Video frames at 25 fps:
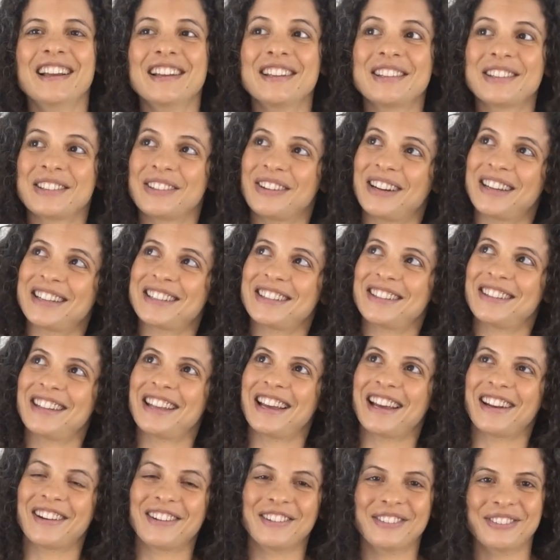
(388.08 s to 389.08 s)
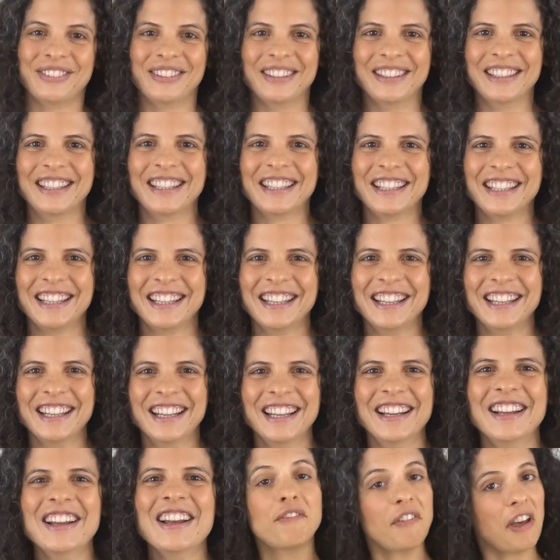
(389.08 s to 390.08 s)
So I do that often.
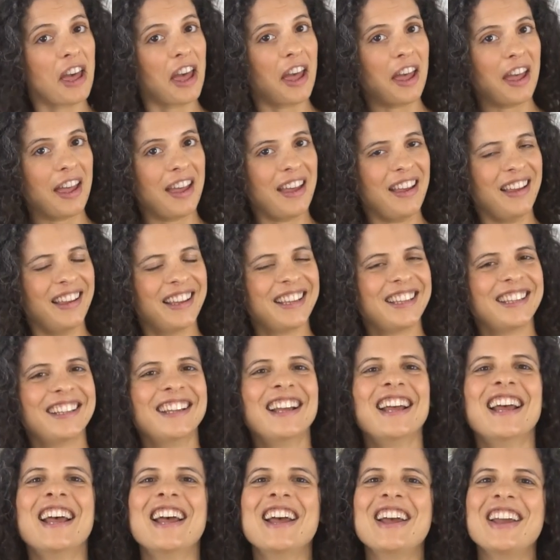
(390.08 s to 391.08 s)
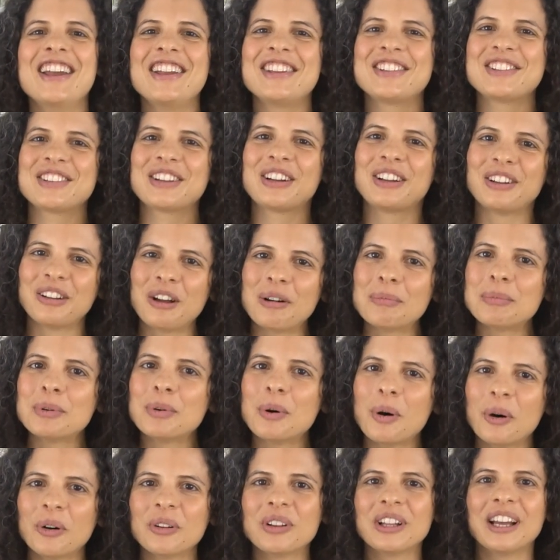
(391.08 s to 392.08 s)
Fair is a global
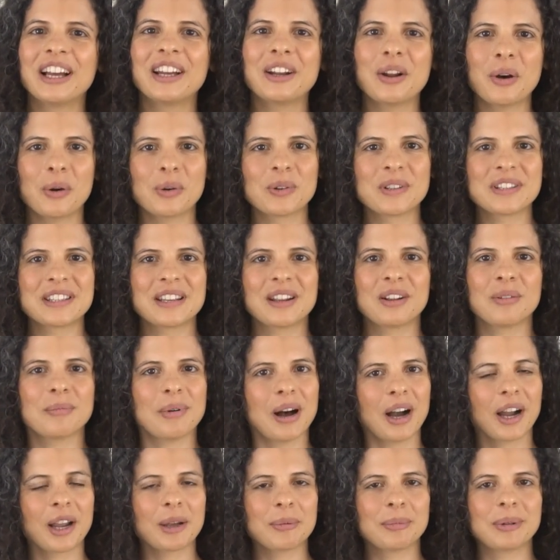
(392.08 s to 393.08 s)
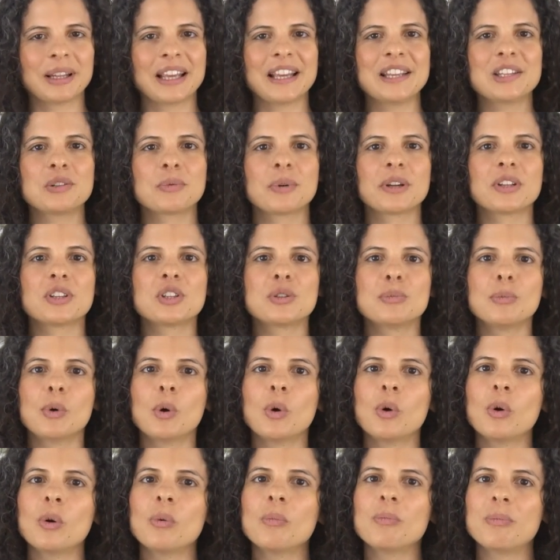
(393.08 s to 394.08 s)
online wholesale marketplace where
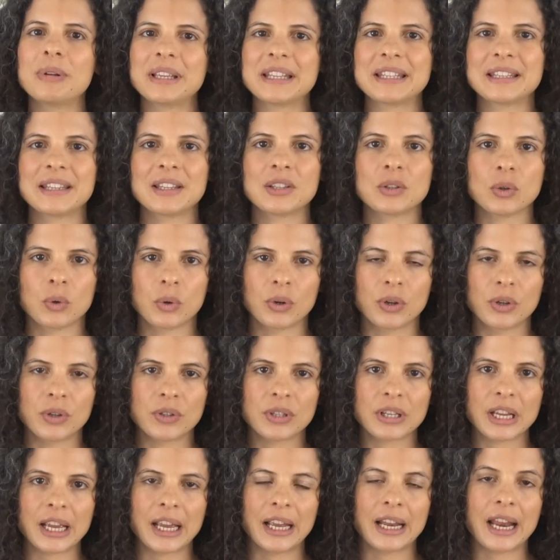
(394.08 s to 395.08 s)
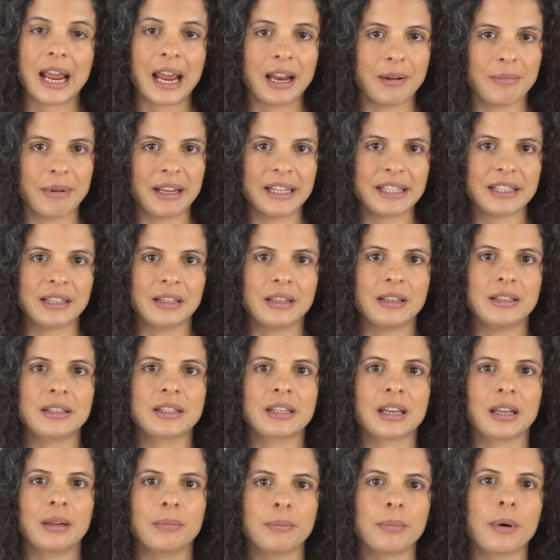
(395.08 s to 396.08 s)
small business owners and handmade sellers
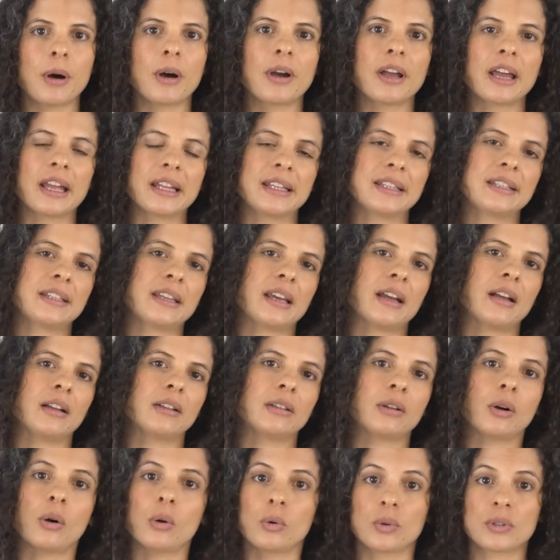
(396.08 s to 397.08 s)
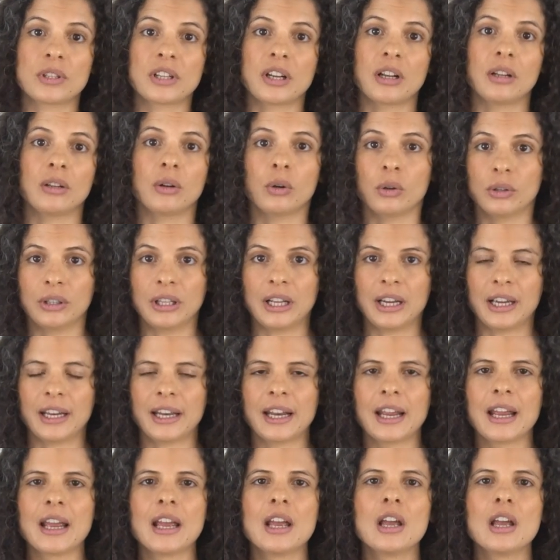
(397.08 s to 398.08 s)
can buy and sell wholesale online.
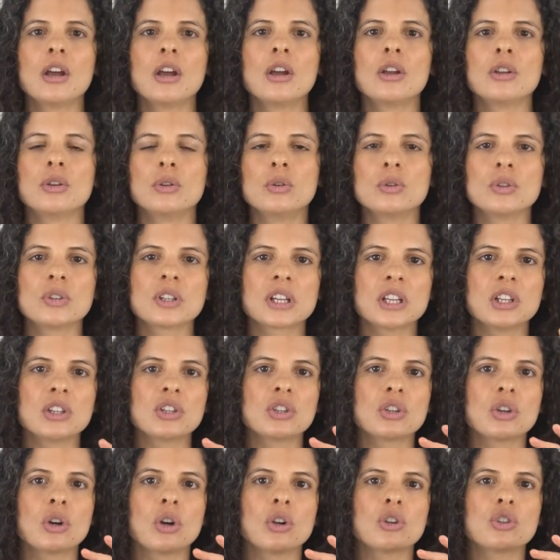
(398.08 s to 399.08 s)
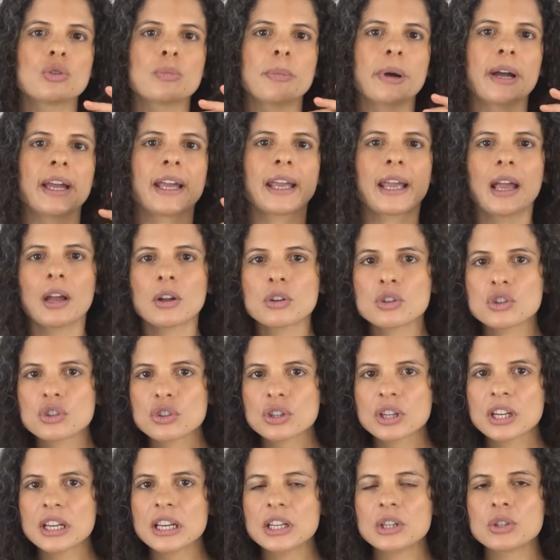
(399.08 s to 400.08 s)
Users can search by
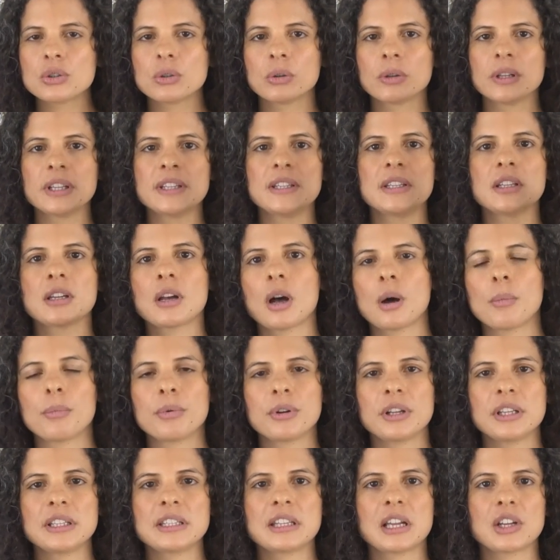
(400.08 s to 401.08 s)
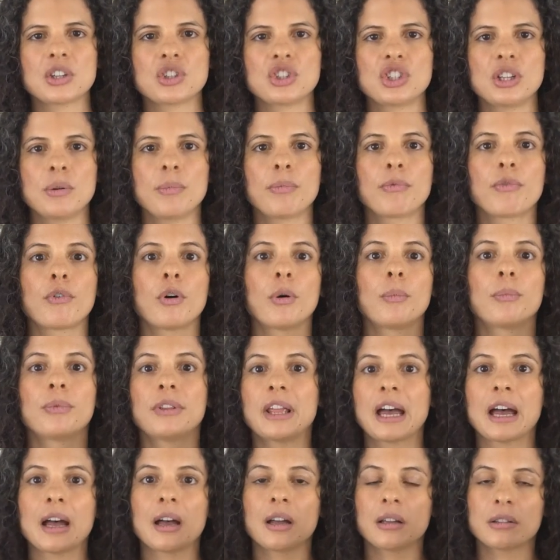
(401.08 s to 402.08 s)
country to only see companies that ship from
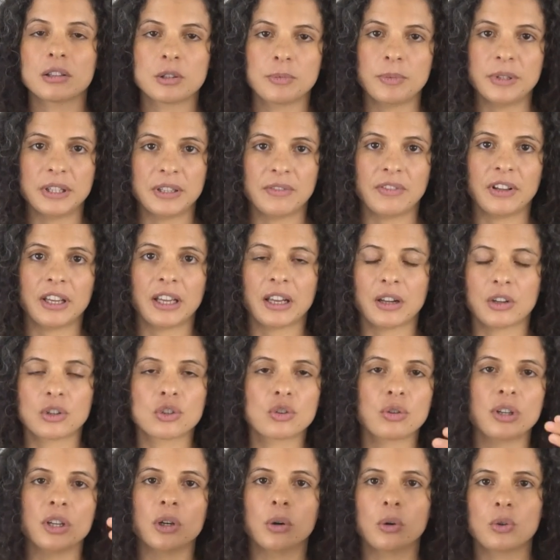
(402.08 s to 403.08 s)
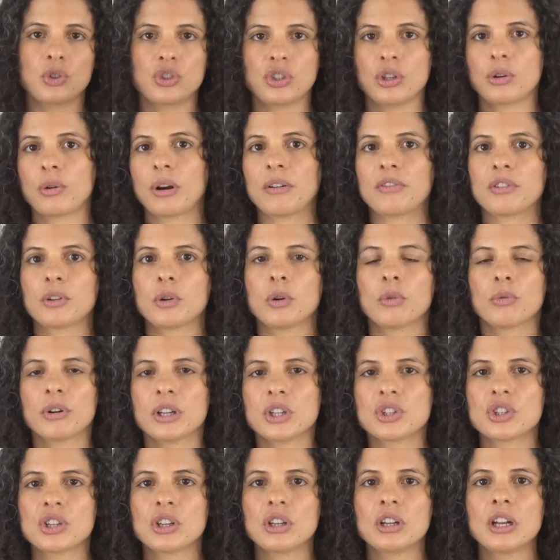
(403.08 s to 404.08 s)
that specific country or geographical
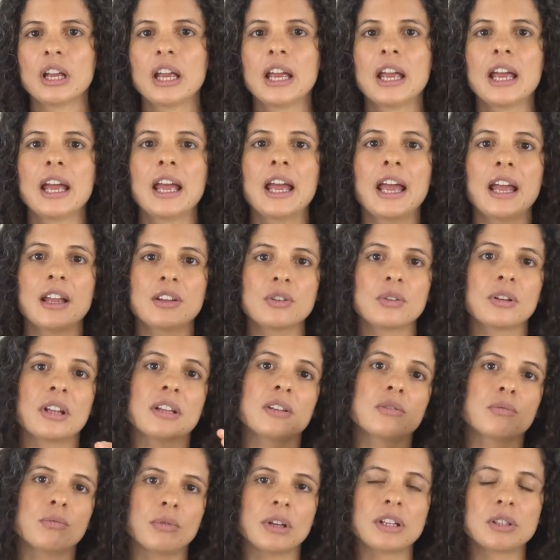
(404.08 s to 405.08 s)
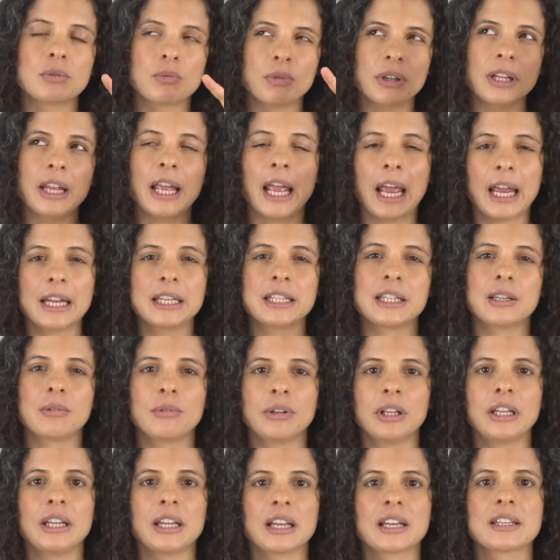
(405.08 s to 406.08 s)
region. And so it's really handy and
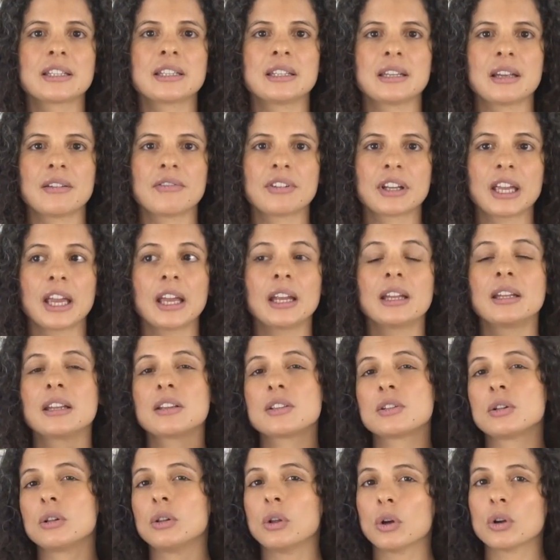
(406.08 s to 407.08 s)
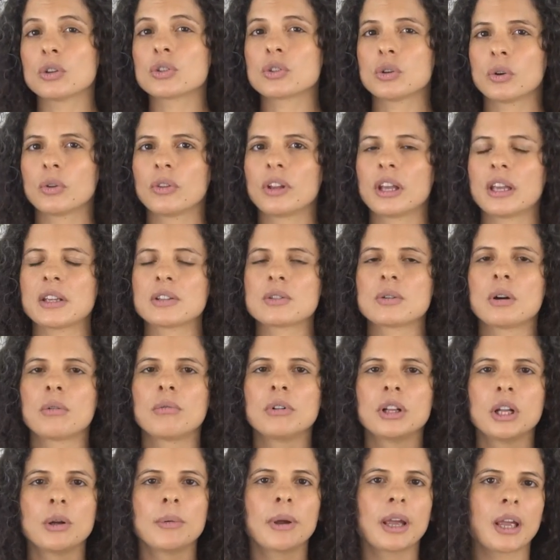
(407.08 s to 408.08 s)
really nice to navigate, and there's a lot on there. So I
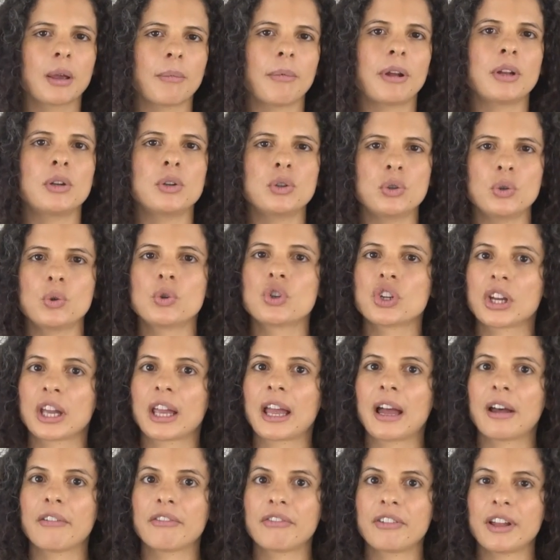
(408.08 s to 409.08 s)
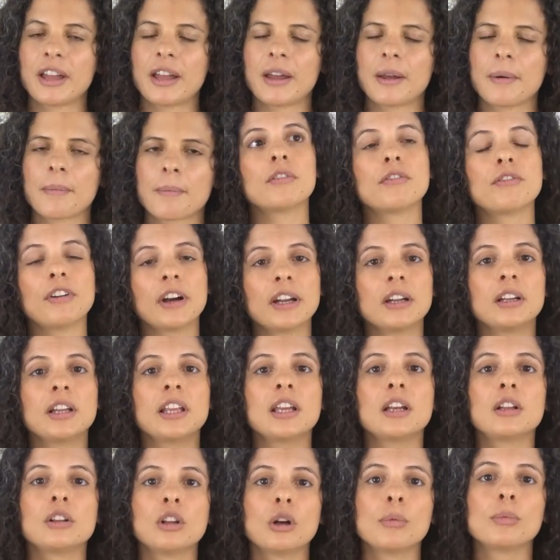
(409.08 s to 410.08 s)
really recommend you do check out Fair.
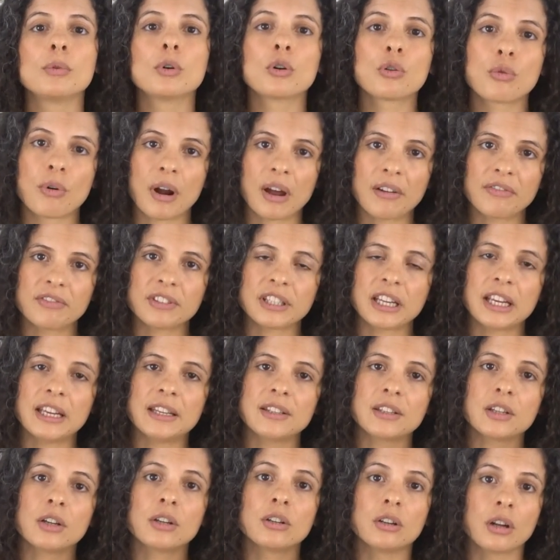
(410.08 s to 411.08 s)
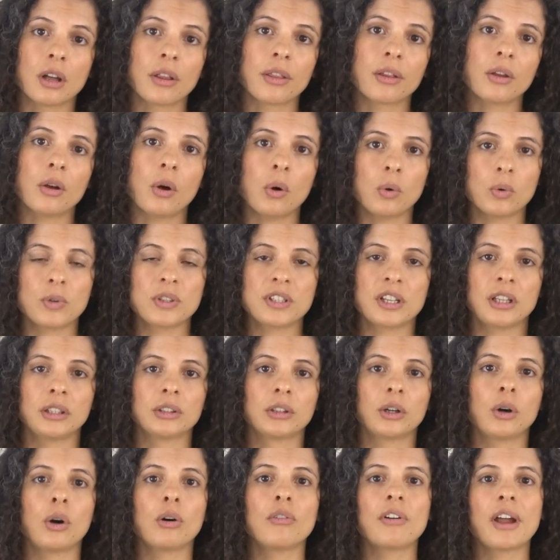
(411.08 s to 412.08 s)
Finally, Global Craft is another
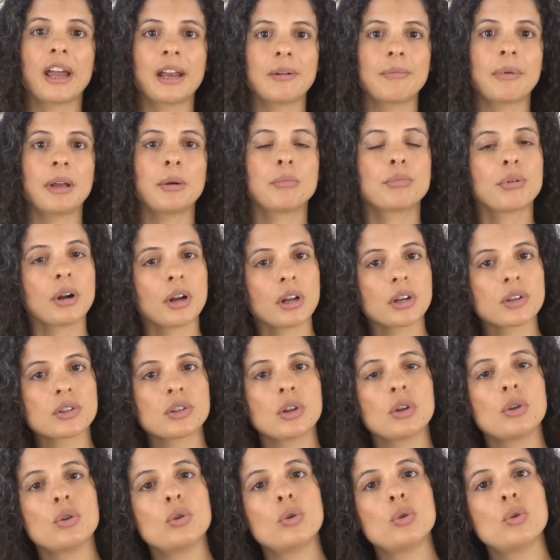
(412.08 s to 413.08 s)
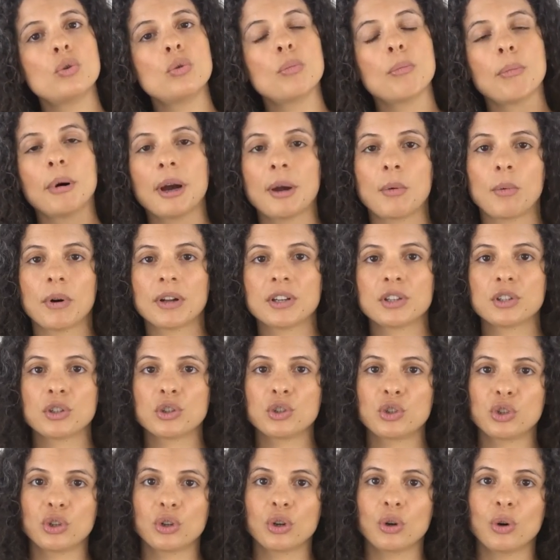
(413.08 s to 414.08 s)
wholesaler of handmade products you might want
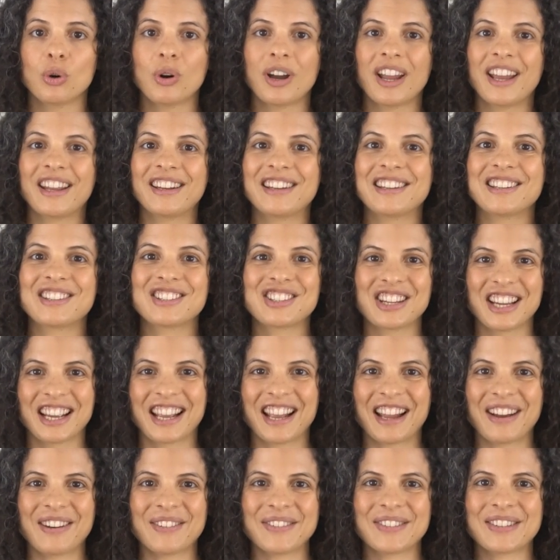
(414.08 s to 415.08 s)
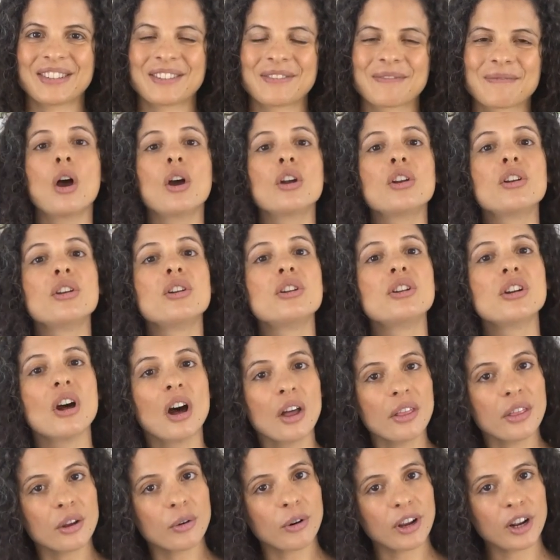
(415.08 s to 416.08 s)
to go and check out.
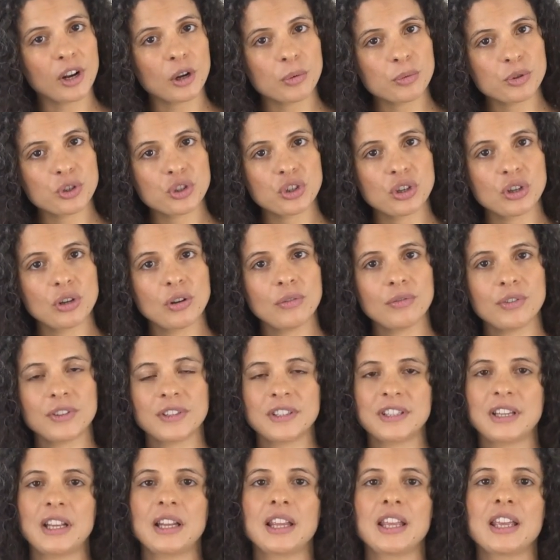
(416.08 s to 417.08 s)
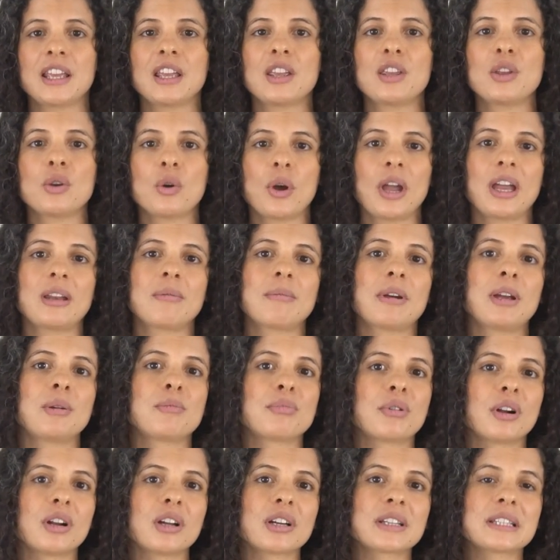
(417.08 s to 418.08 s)
Another great option for selling your handmade
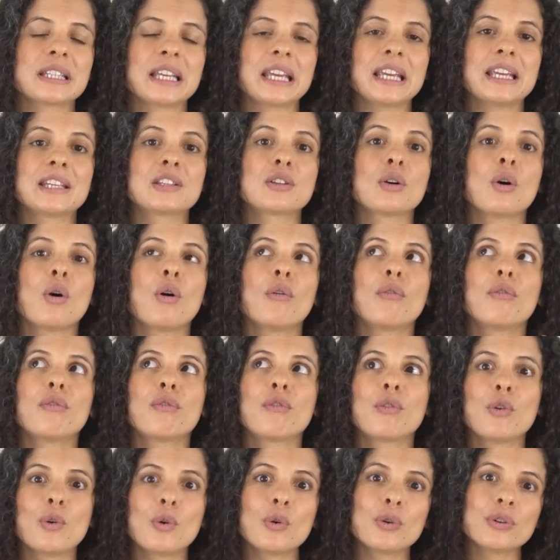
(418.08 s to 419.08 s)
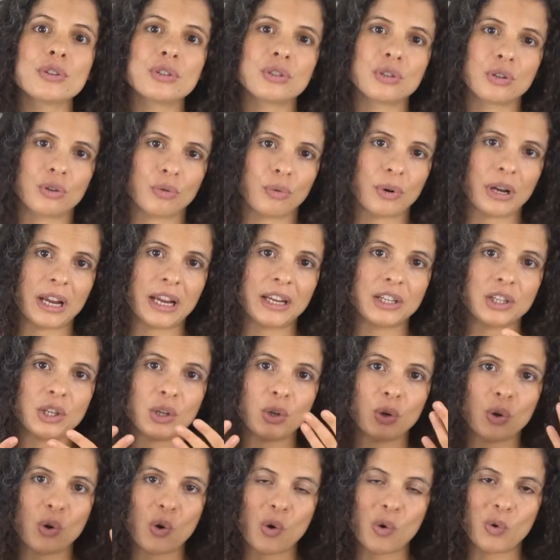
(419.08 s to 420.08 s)
products is, of course, to create
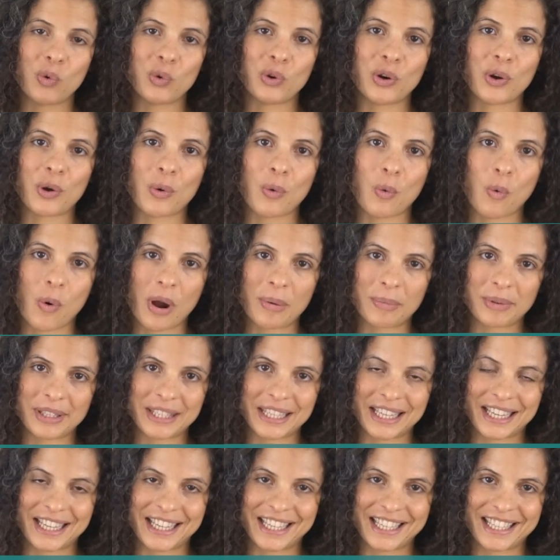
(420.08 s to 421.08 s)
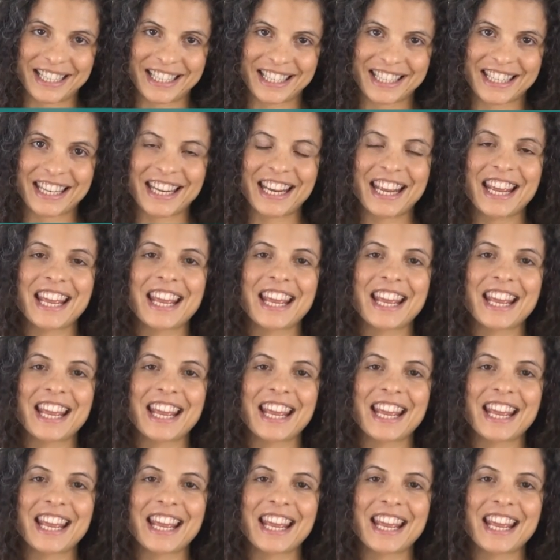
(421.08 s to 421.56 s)
your own website.